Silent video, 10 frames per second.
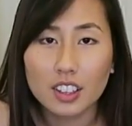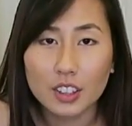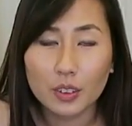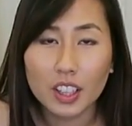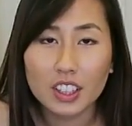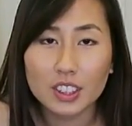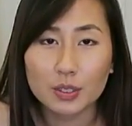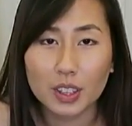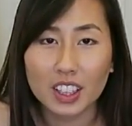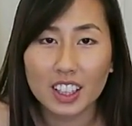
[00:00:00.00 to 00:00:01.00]
You know what I
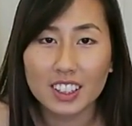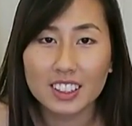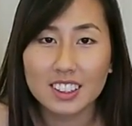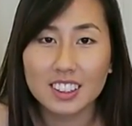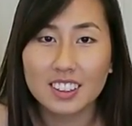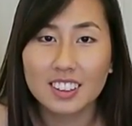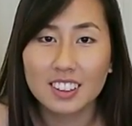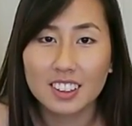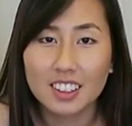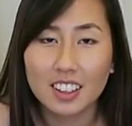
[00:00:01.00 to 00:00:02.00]
just realized?
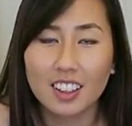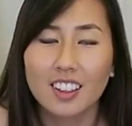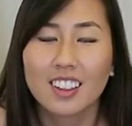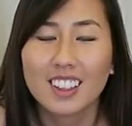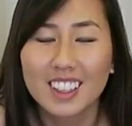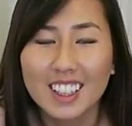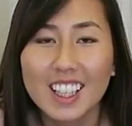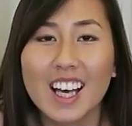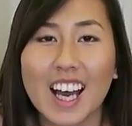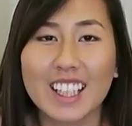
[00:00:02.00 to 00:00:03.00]

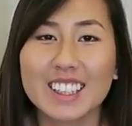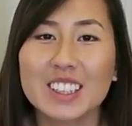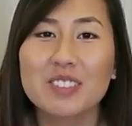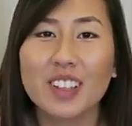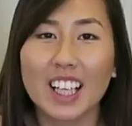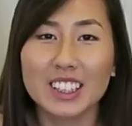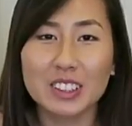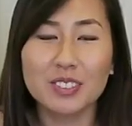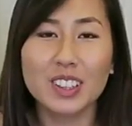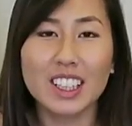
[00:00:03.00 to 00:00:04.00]
I didn't
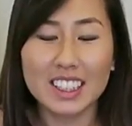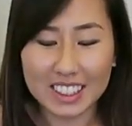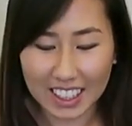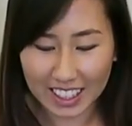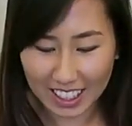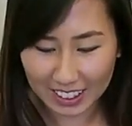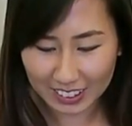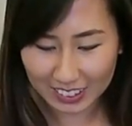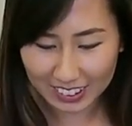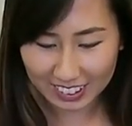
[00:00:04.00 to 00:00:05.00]
actually put it inside
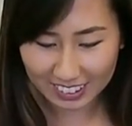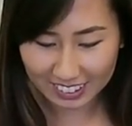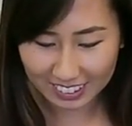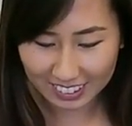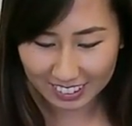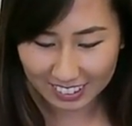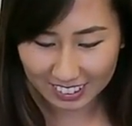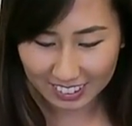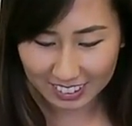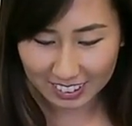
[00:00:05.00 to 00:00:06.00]
out.
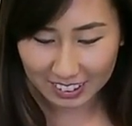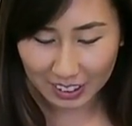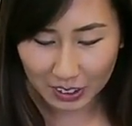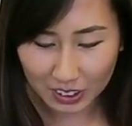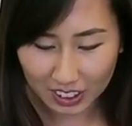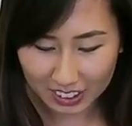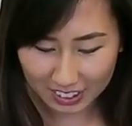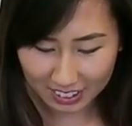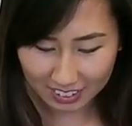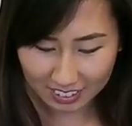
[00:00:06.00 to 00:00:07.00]
Oh
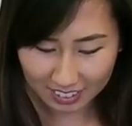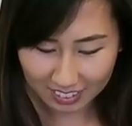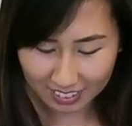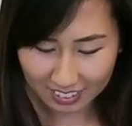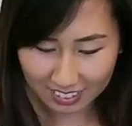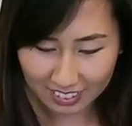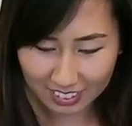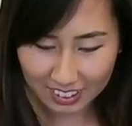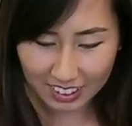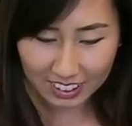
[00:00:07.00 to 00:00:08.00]
gosh.
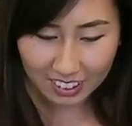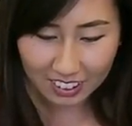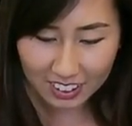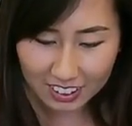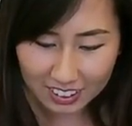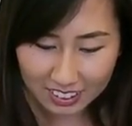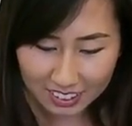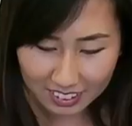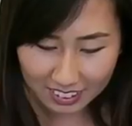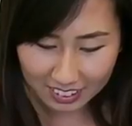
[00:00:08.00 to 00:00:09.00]
Darn it.
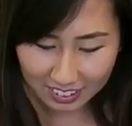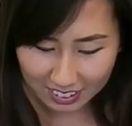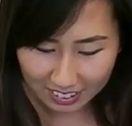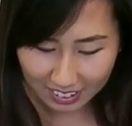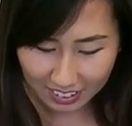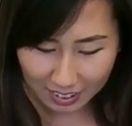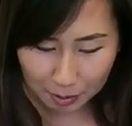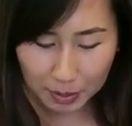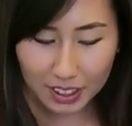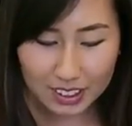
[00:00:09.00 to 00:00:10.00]

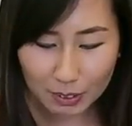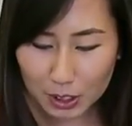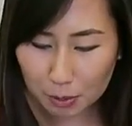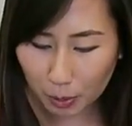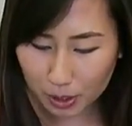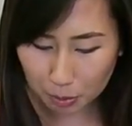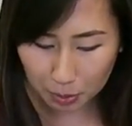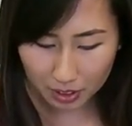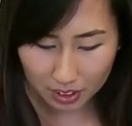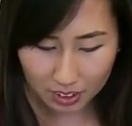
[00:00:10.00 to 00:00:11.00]
Because I was supposed
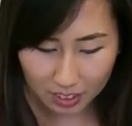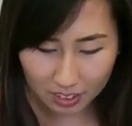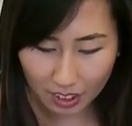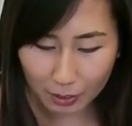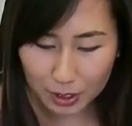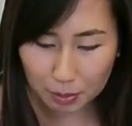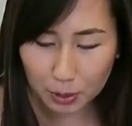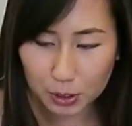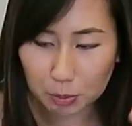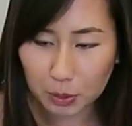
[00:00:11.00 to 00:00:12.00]

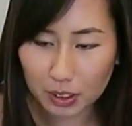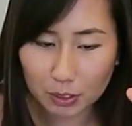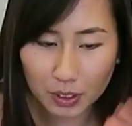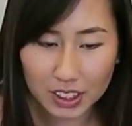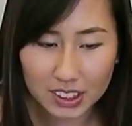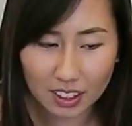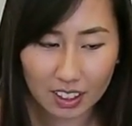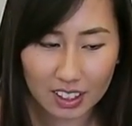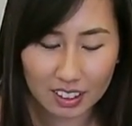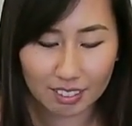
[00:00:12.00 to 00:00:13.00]
to put the rice
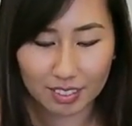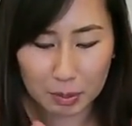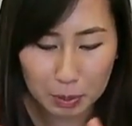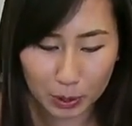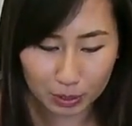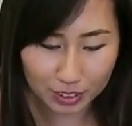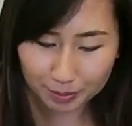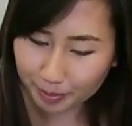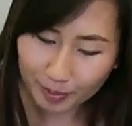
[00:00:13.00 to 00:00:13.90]
on and then flip it over.